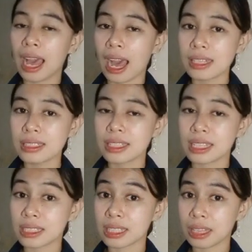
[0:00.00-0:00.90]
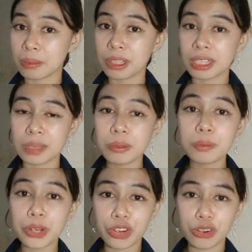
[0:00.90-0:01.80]
as this has not been
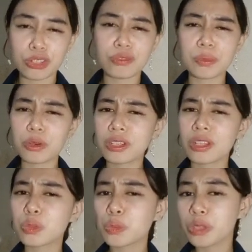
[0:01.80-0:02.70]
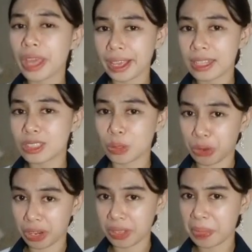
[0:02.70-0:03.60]
given priority for more than 2 decades
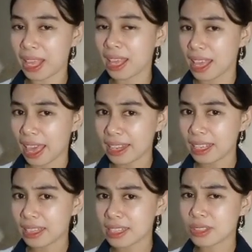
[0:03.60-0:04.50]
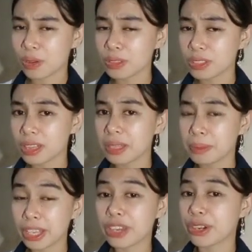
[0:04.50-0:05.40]
already, and it is constantly
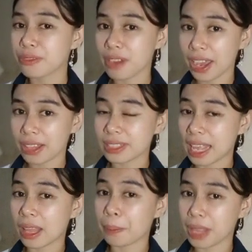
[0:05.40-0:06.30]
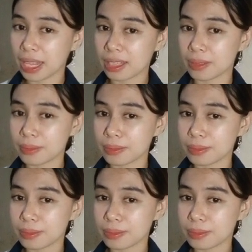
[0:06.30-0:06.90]
being refiled and updated.